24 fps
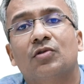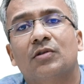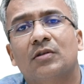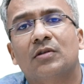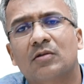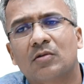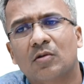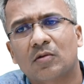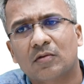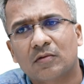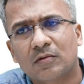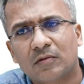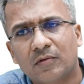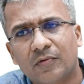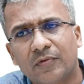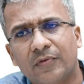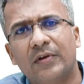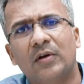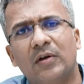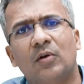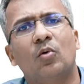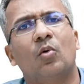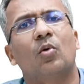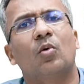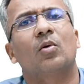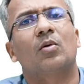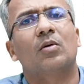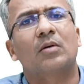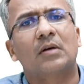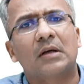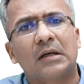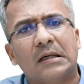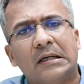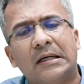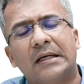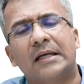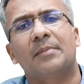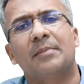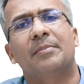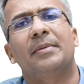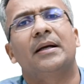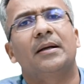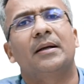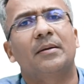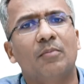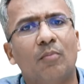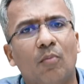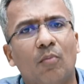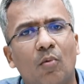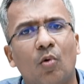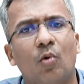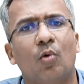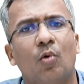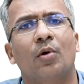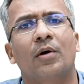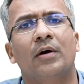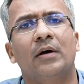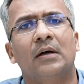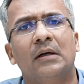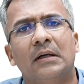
So we'll go a little bit more